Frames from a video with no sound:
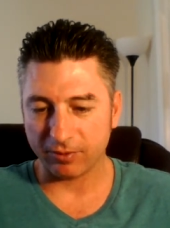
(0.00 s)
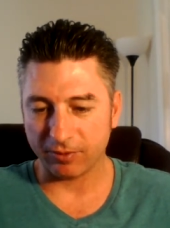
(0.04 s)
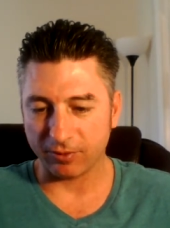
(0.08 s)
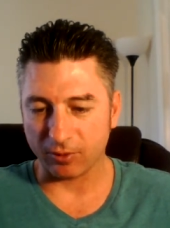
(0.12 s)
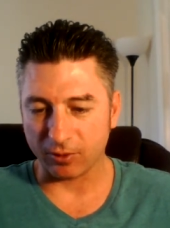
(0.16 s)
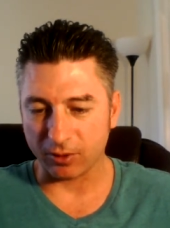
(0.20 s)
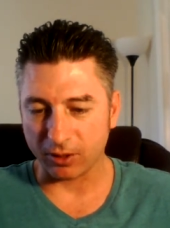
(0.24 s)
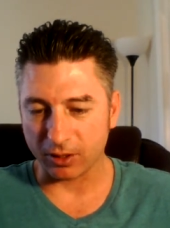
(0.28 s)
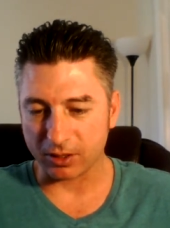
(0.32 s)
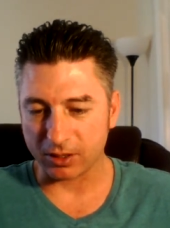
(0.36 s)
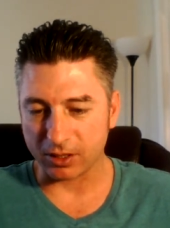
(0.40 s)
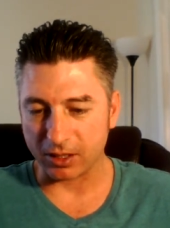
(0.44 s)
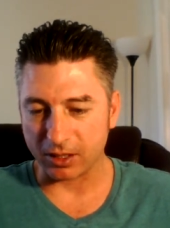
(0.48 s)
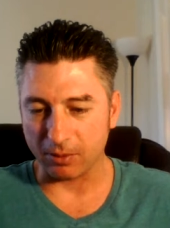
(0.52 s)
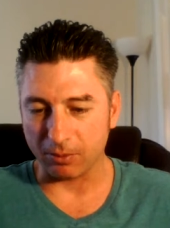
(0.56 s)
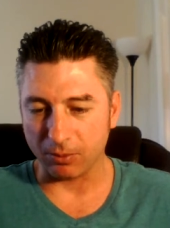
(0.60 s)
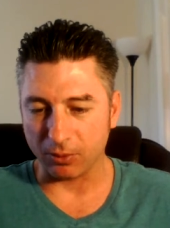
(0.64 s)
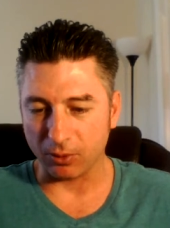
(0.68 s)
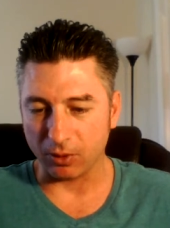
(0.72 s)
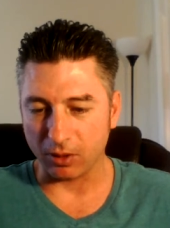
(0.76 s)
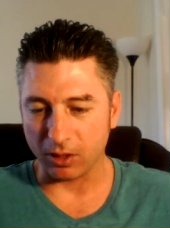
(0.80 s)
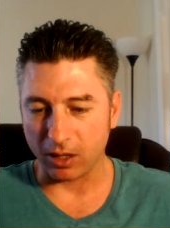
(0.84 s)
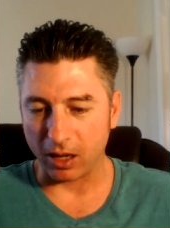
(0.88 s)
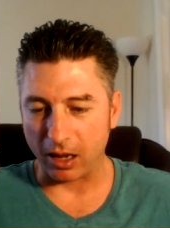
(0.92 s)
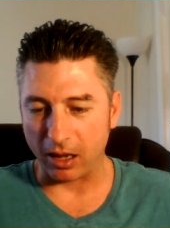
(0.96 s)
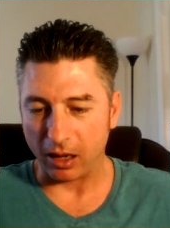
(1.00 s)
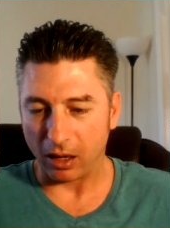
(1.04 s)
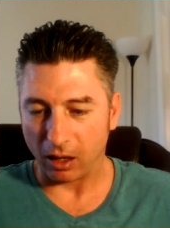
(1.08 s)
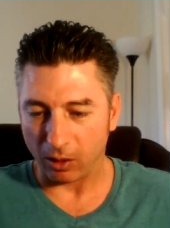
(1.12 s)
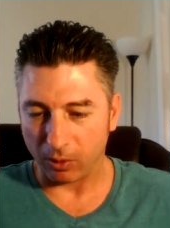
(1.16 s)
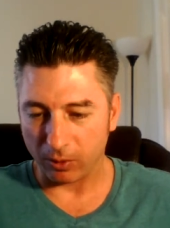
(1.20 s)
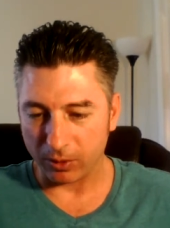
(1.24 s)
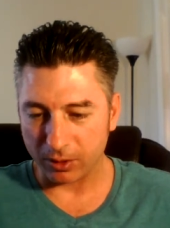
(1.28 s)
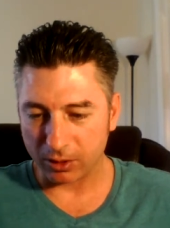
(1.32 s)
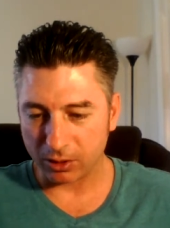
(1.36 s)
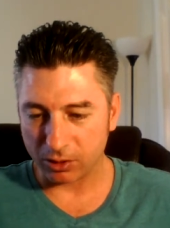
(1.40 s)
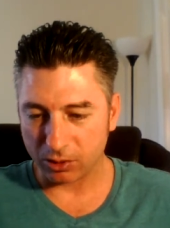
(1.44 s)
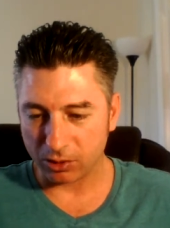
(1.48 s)
For example, I
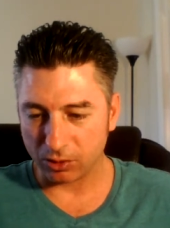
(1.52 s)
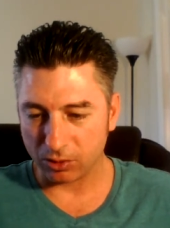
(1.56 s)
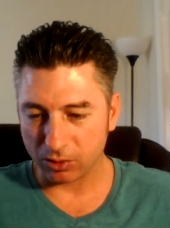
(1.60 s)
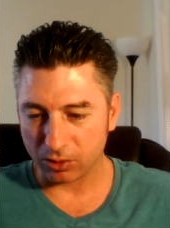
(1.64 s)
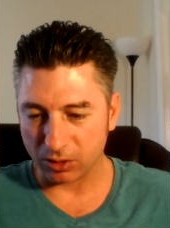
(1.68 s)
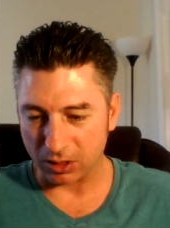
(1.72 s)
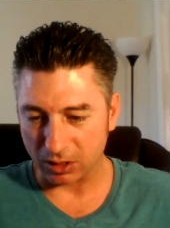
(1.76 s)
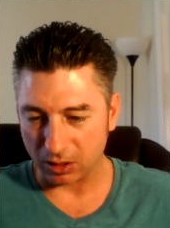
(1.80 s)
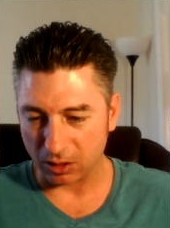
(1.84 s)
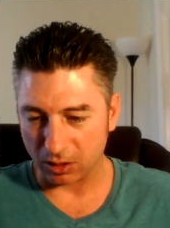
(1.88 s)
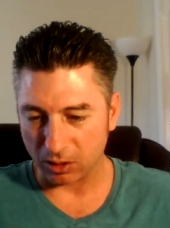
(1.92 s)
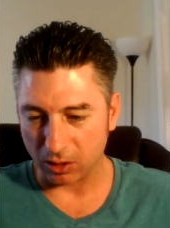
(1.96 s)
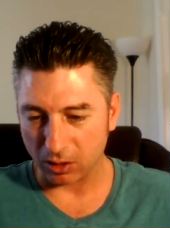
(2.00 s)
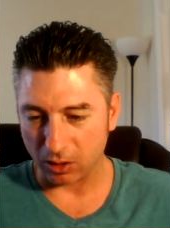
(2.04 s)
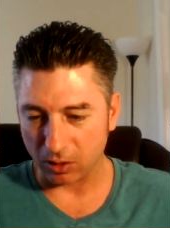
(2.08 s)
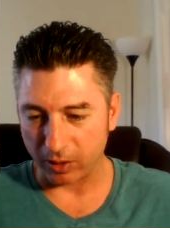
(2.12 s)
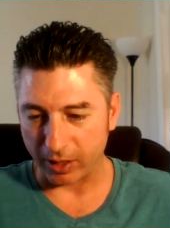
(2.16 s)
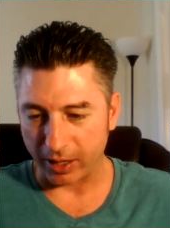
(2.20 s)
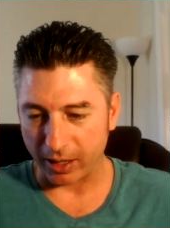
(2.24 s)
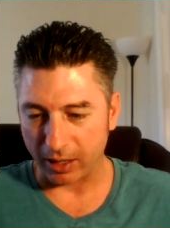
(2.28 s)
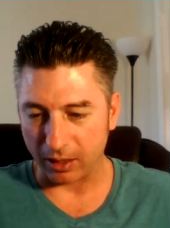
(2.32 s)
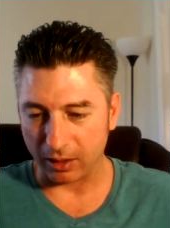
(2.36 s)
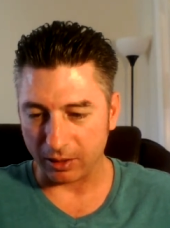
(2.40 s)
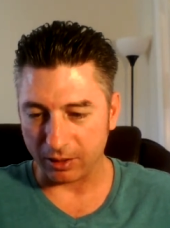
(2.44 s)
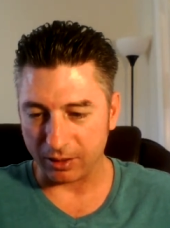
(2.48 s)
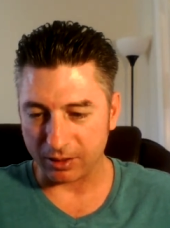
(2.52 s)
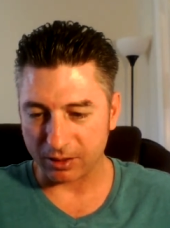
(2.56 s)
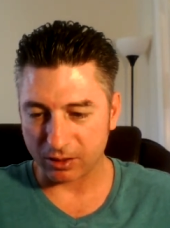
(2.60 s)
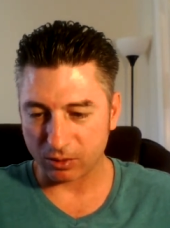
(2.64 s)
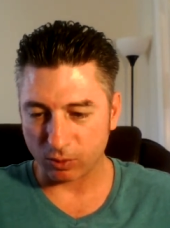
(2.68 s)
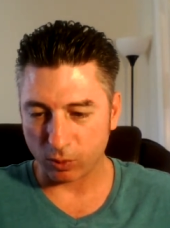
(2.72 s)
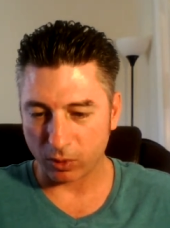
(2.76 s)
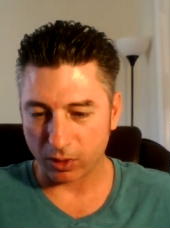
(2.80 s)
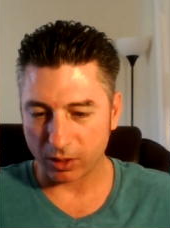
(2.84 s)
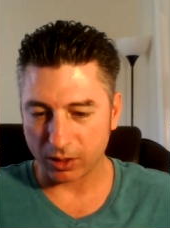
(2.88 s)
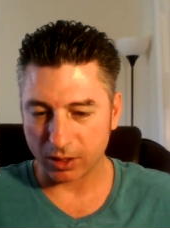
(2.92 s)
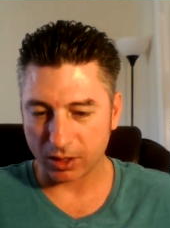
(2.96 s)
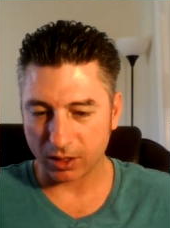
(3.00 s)
always choose to go at least
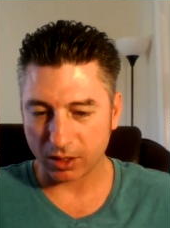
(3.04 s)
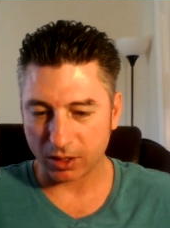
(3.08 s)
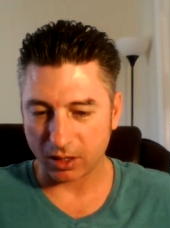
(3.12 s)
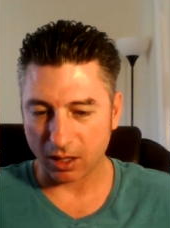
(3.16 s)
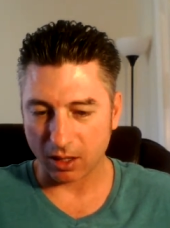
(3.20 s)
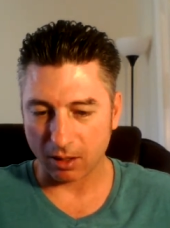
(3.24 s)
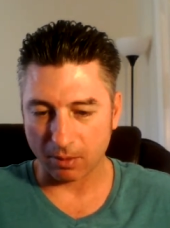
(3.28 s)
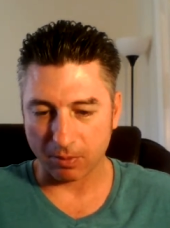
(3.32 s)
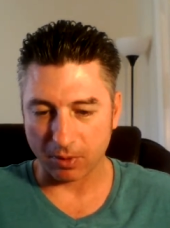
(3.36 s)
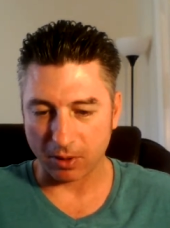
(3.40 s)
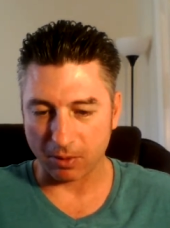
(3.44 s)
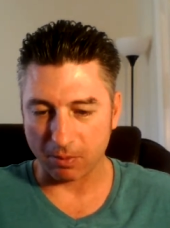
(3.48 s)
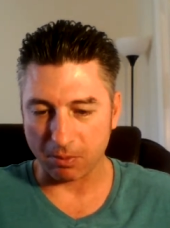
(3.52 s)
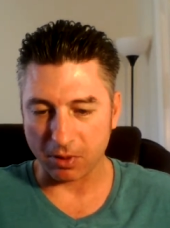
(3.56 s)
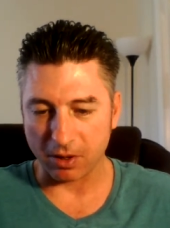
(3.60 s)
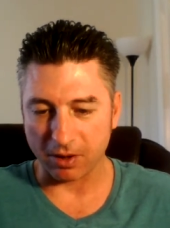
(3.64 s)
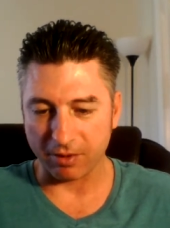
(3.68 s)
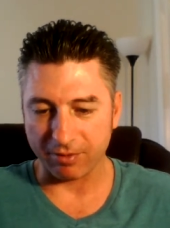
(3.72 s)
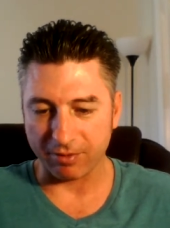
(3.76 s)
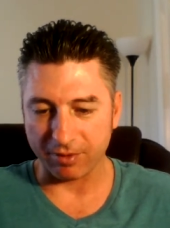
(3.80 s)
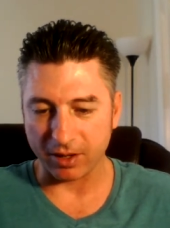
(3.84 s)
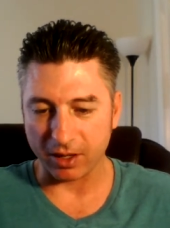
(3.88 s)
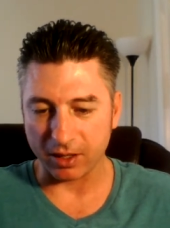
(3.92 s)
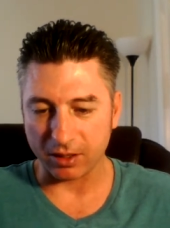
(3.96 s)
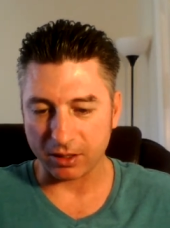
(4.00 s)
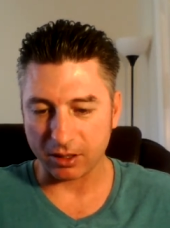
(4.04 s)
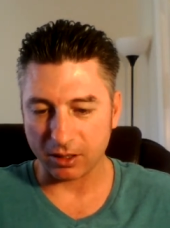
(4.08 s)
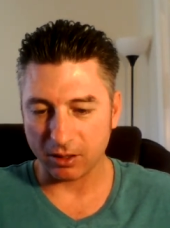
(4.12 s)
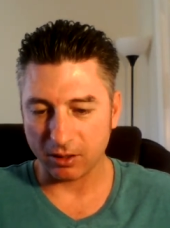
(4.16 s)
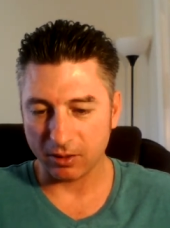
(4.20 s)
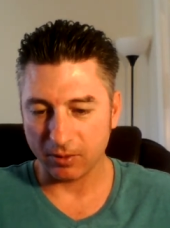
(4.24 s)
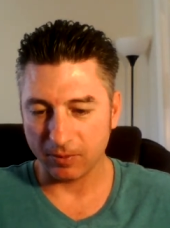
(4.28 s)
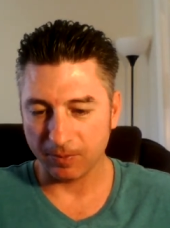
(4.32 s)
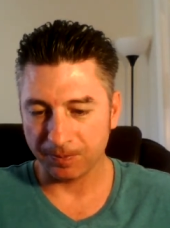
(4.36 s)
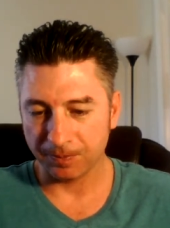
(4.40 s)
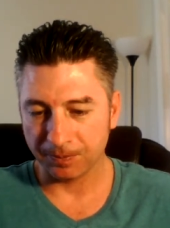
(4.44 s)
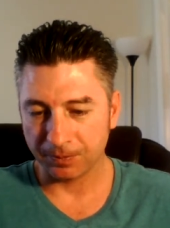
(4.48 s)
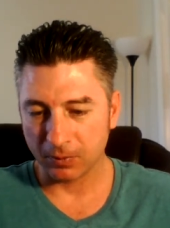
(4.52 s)
one step above it.
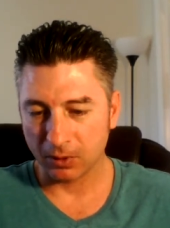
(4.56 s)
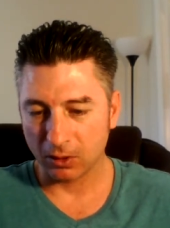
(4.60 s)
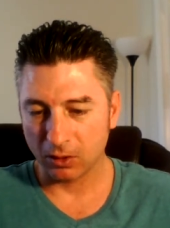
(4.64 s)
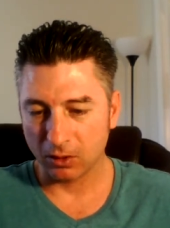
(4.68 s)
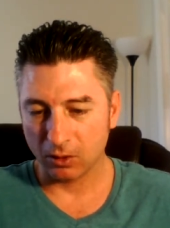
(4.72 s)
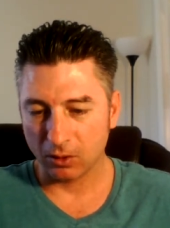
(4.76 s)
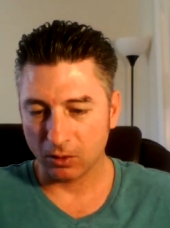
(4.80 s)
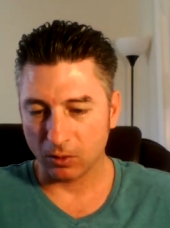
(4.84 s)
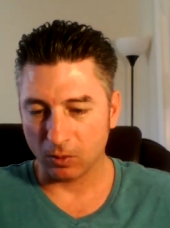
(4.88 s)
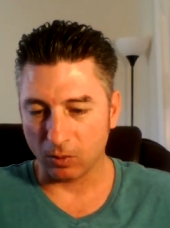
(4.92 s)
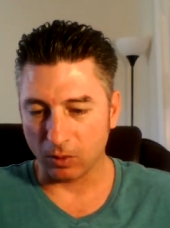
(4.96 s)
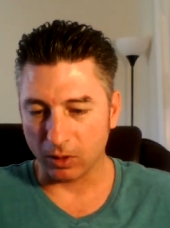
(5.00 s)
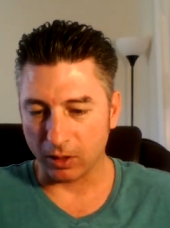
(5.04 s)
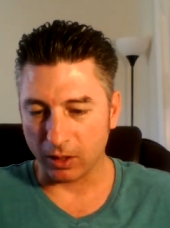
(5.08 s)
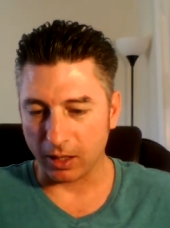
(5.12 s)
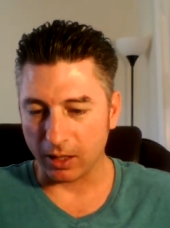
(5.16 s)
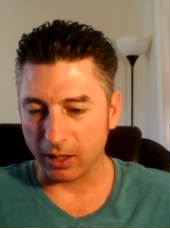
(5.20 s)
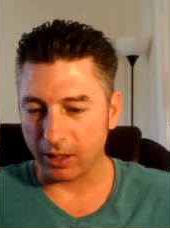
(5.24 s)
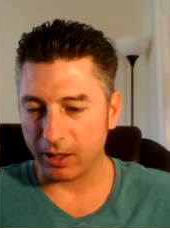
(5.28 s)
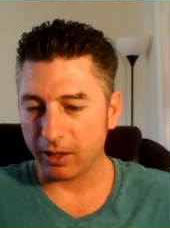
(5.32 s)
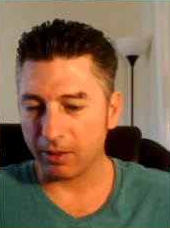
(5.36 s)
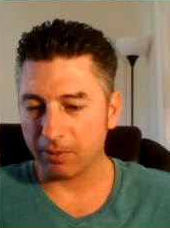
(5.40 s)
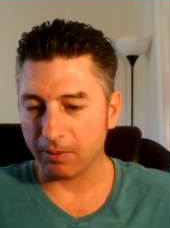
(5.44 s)
When I